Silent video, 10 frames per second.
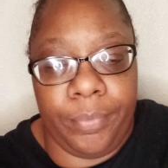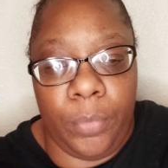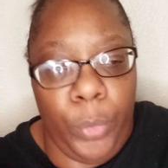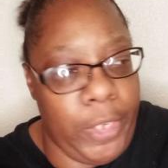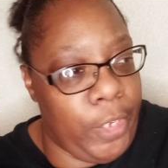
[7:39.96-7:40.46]

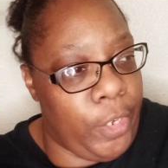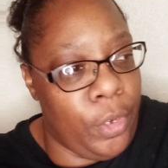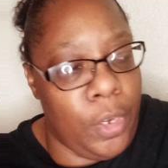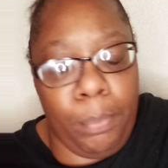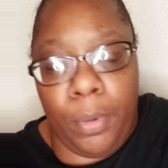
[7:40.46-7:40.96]
when the
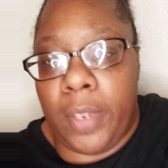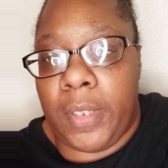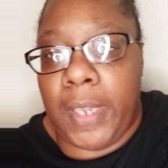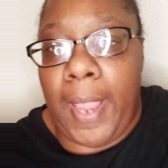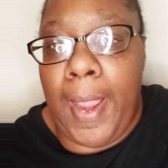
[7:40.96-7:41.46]
girl
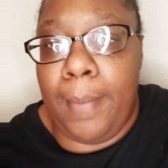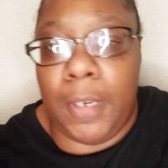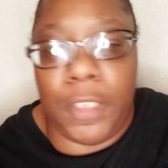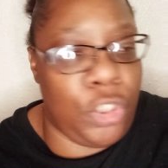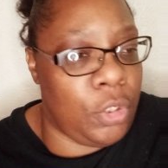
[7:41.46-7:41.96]
brother came
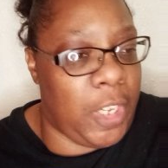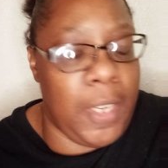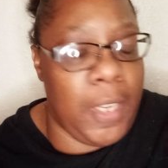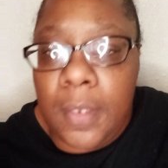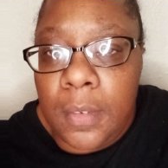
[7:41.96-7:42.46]
to
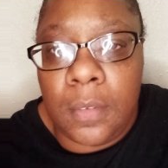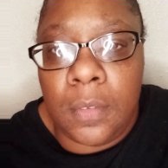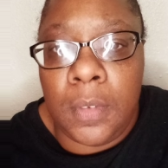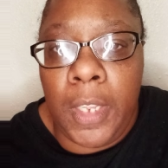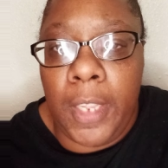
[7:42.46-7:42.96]
kill her.
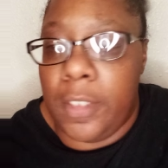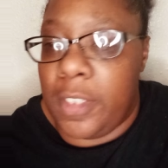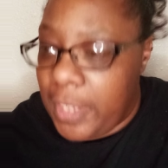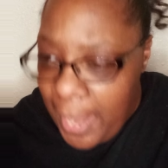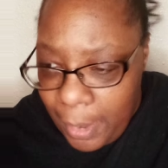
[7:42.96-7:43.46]

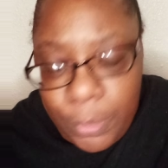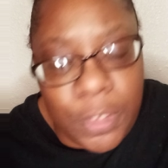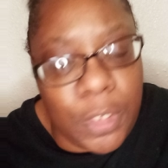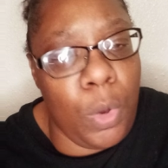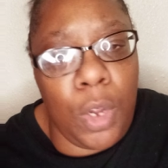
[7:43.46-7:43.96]
Zach
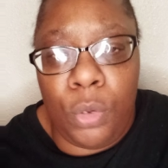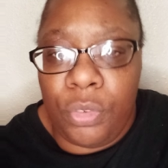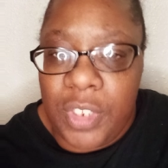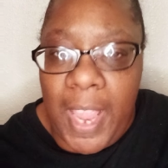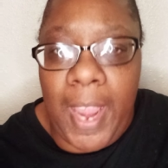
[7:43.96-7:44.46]
was the one who
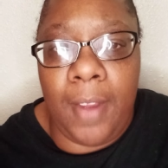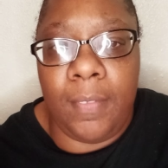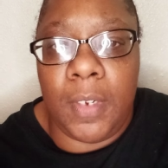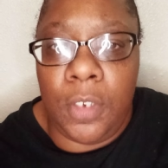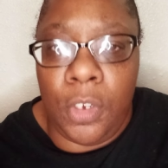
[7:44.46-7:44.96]

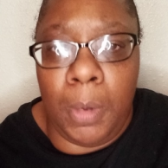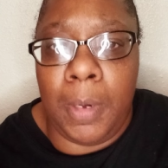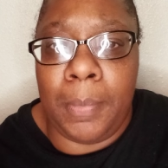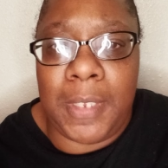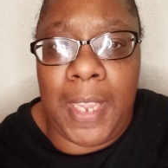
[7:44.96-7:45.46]
saved her. You know
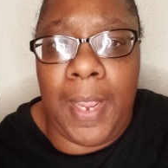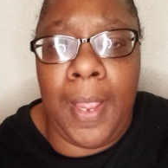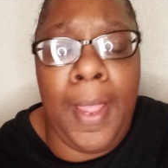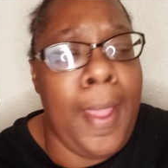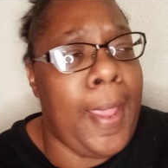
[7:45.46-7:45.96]
what I'm
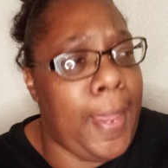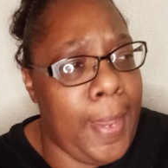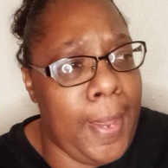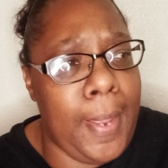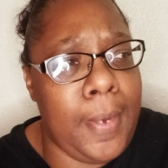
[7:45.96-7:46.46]
saying?
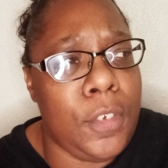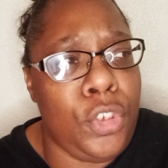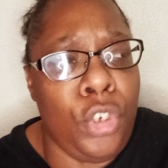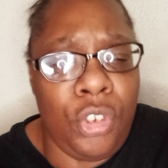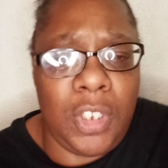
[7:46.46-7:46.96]
And
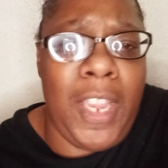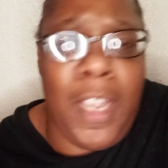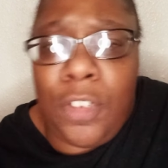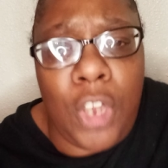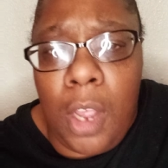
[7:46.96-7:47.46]
you
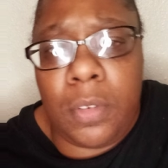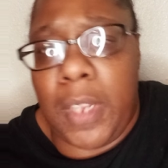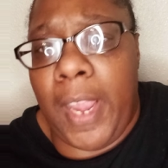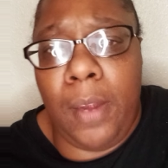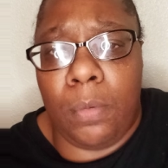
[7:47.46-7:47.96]
still chose
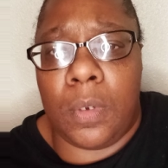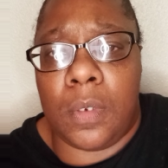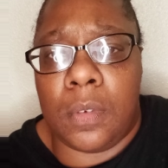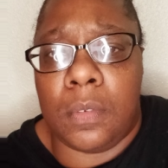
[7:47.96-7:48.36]
Aaron,